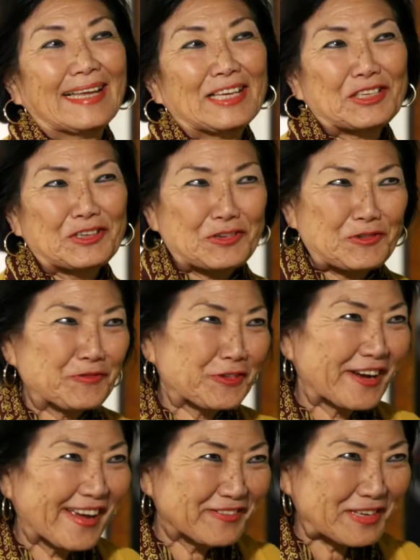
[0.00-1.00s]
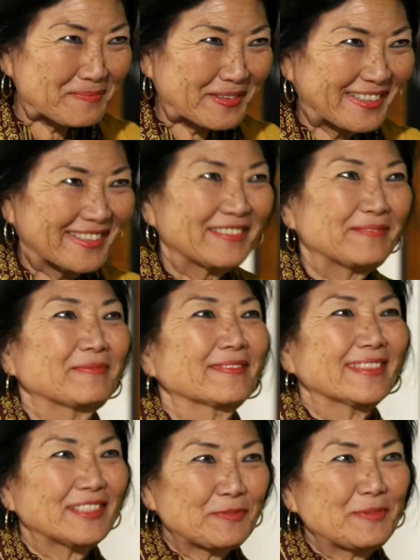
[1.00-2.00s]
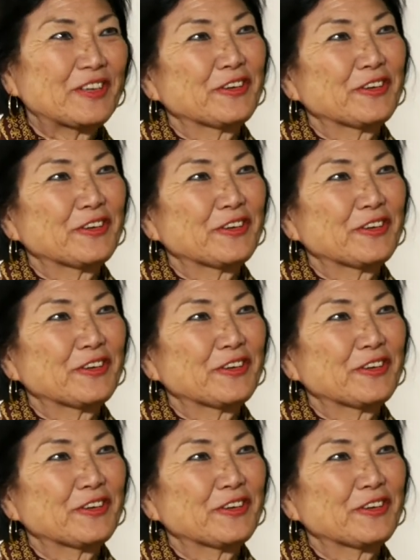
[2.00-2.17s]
Thank you for having me. This is a